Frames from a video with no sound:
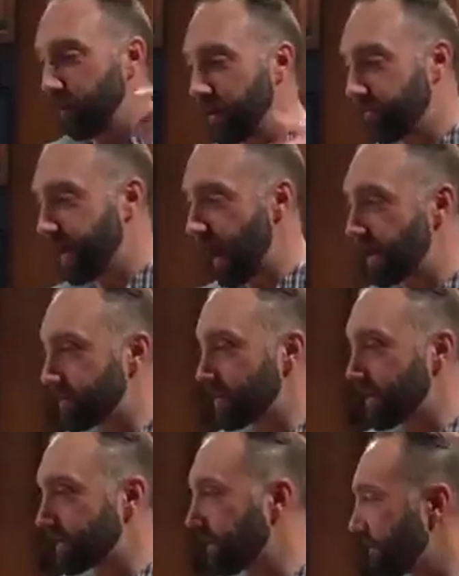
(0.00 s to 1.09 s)
We've got
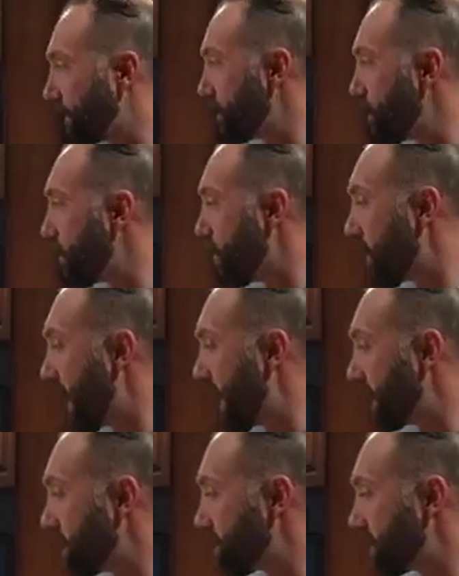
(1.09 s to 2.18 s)
just a few more
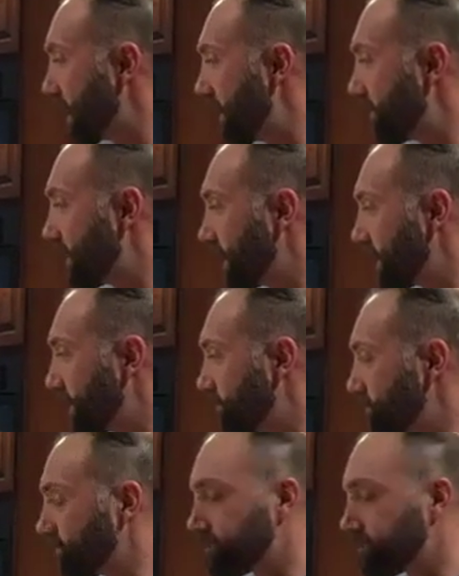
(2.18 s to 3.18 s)
items left here.